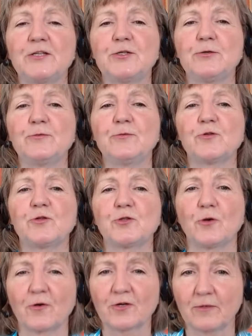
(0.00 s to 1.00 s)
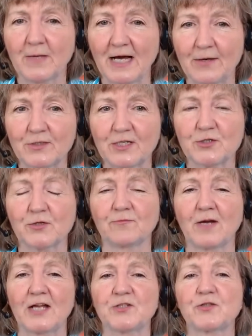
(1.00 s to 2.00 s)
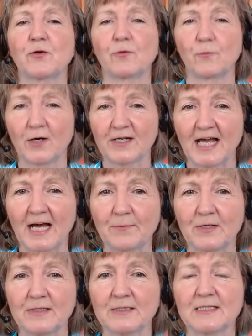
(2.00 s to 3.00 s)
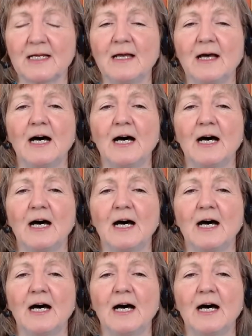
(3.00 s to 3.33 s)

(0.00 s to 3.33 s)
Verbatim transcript: to talk about his arrest or what happened.